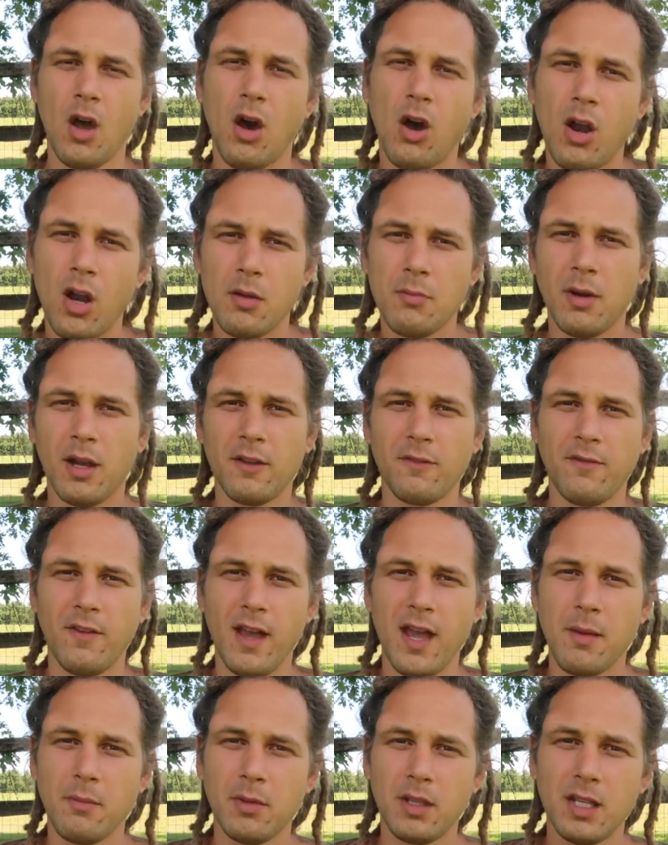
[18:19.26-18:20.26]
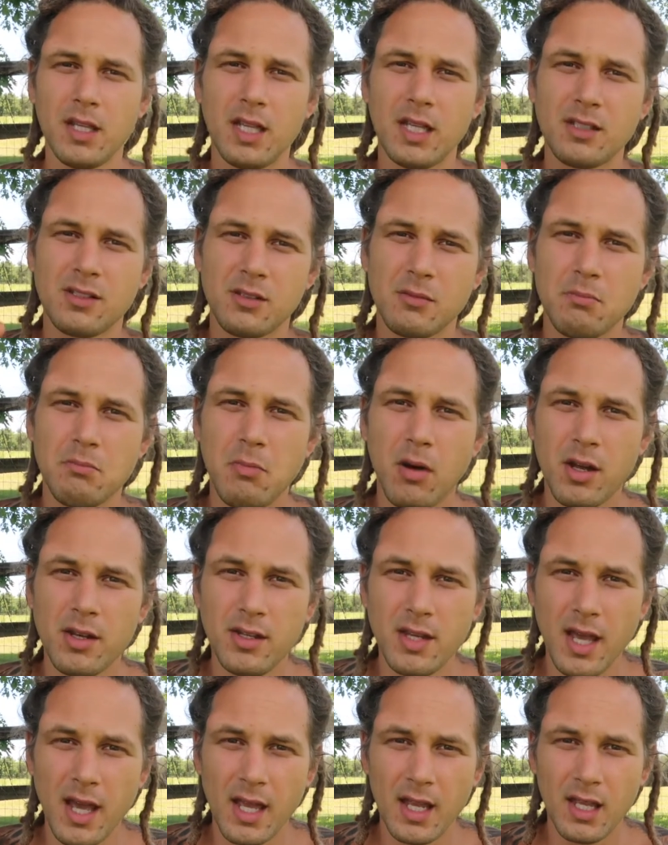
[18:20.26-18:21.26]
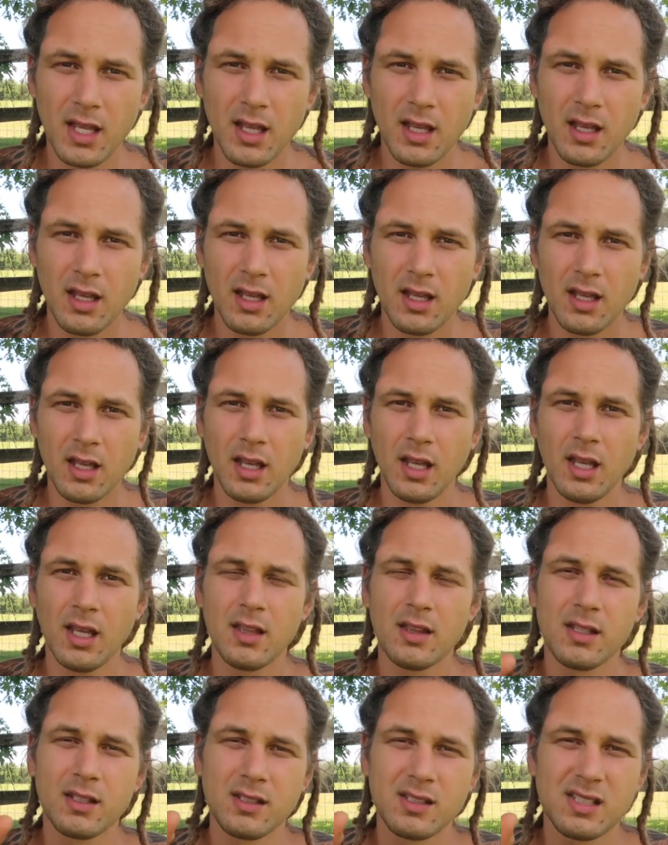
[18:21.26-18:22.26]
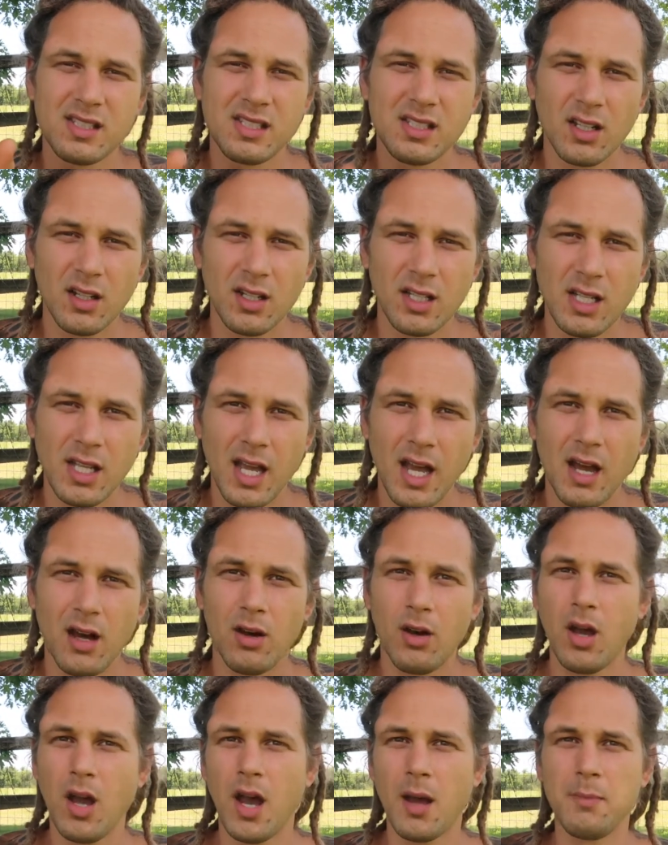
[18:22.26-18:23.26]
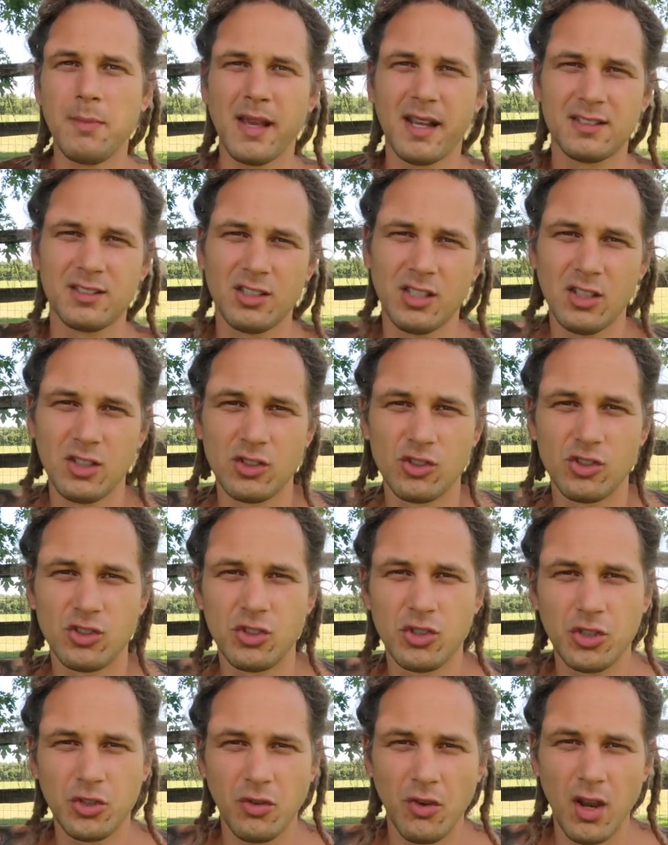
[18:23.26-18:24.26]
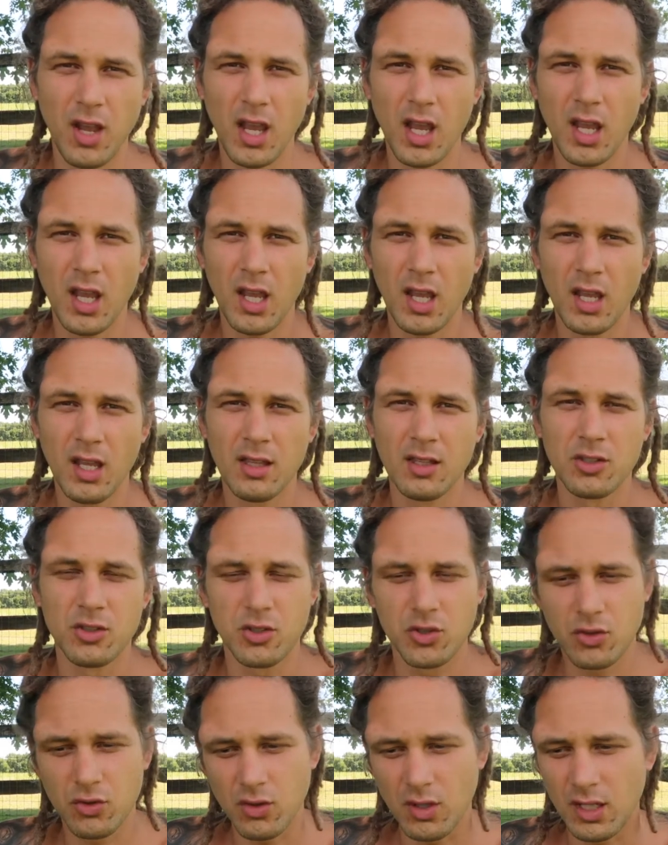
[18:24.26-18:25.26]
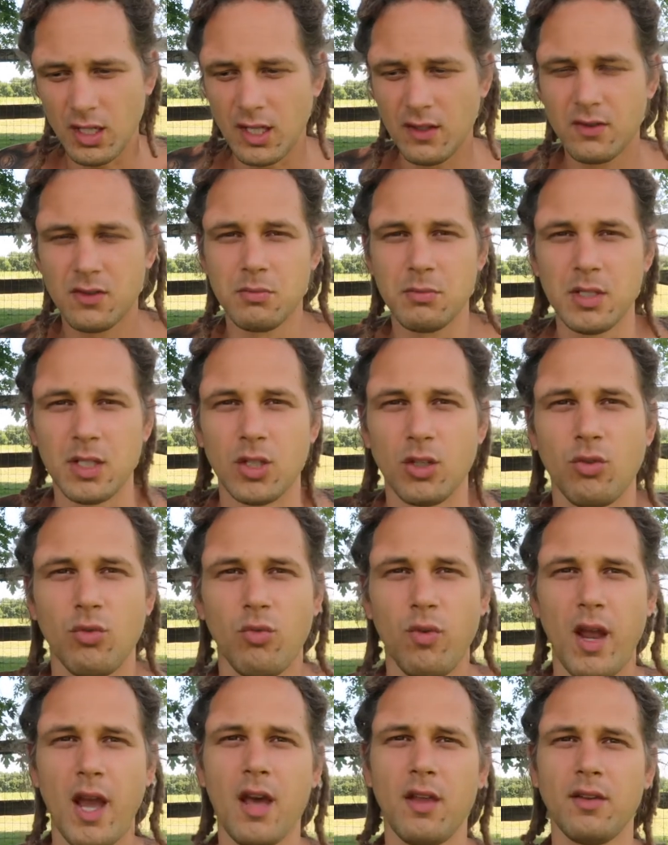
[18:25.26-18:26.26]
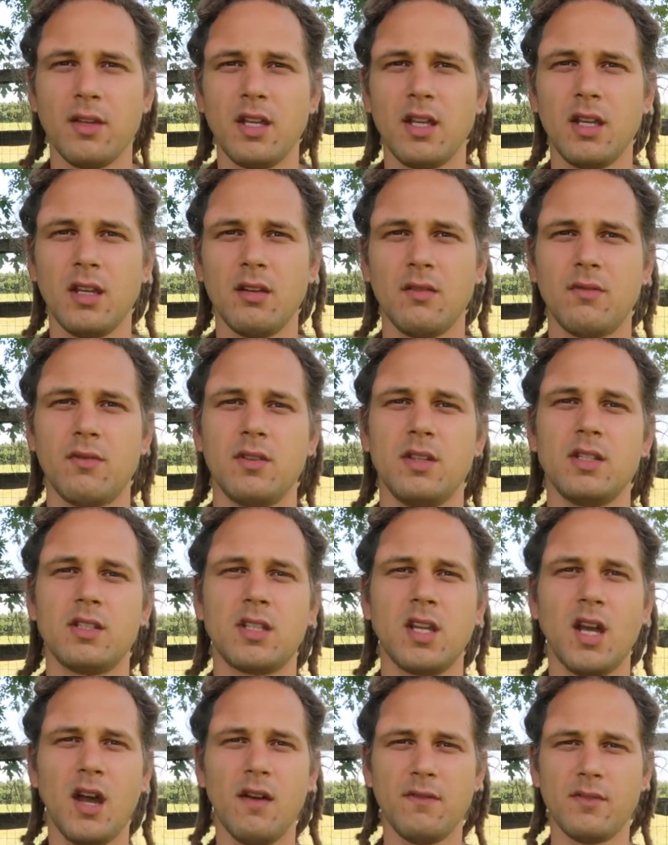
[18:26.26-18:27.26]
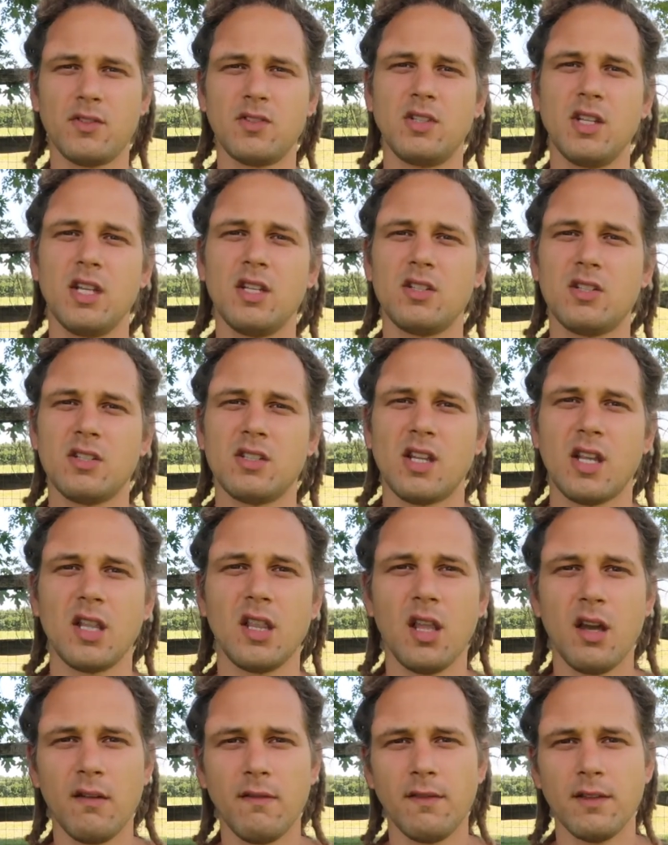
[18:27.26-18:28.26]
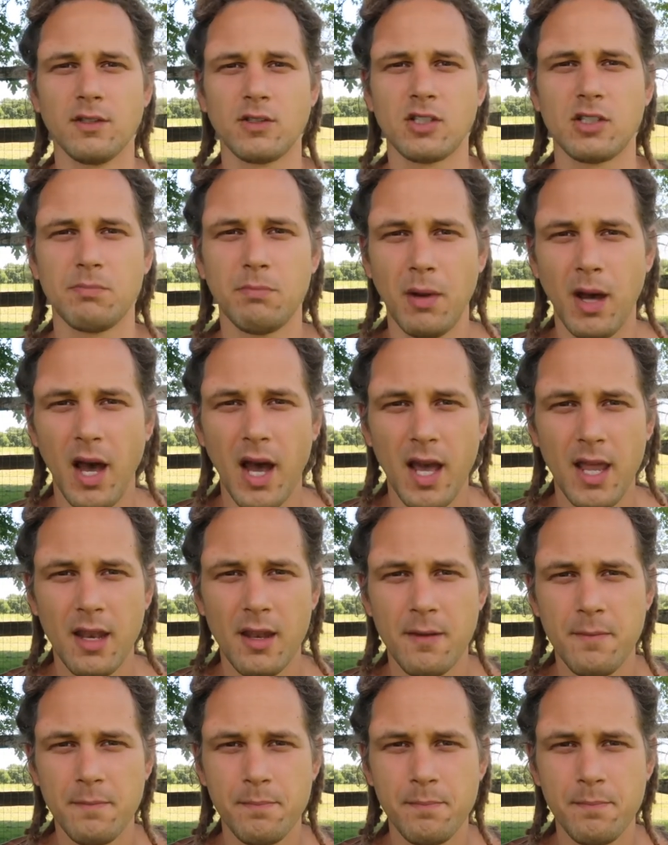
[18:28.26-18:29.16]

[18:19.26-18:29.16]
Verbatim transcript: All right, my family, it's a Monday. It's sunny out. I'm next to this tree. This tree gives me grounding for these conversations. I love this spot.